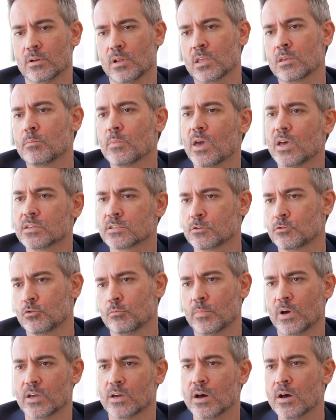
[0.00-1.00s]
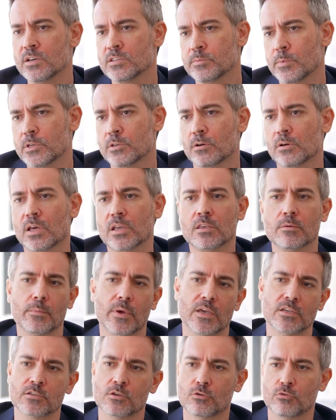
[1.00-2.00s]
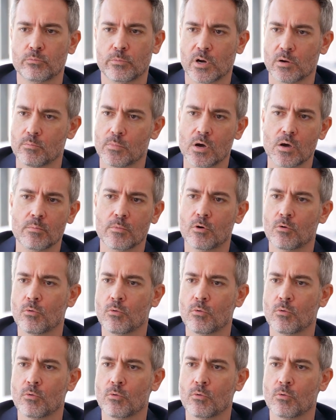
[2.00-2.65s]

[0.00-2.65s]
Let me ask to my husband, or let me ask to my mom,